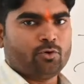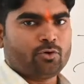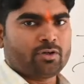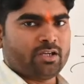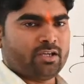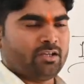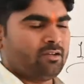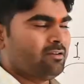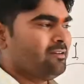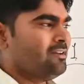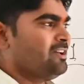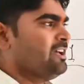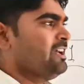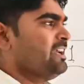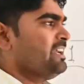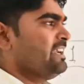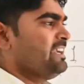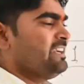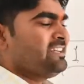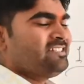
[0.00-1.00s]
Okay,
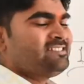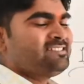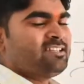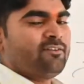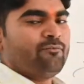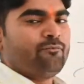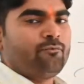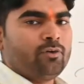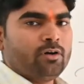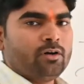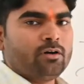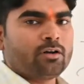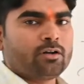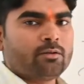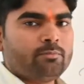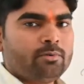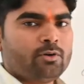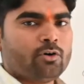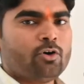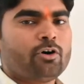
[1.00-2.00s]
it is a
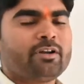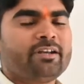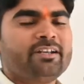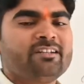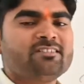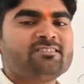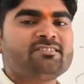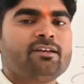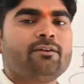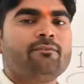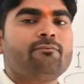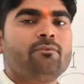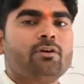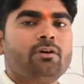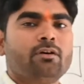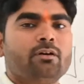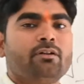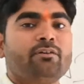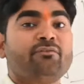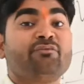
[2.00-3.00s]
verb or it is a
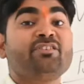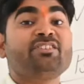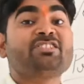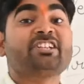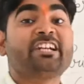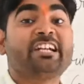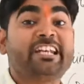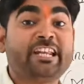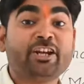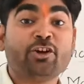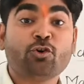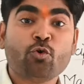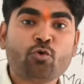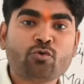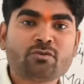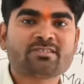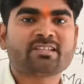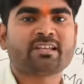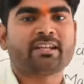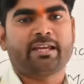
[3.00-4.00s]
word which
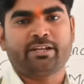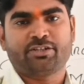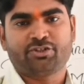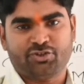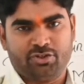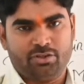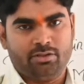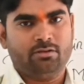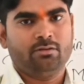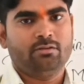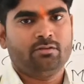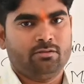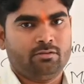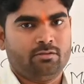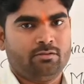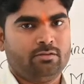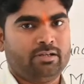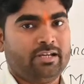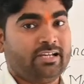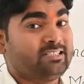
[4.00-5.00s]
denotes an action.
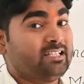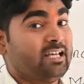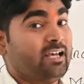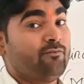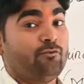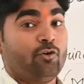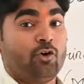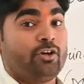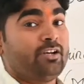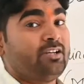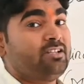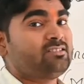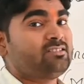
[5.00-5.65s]
As I have already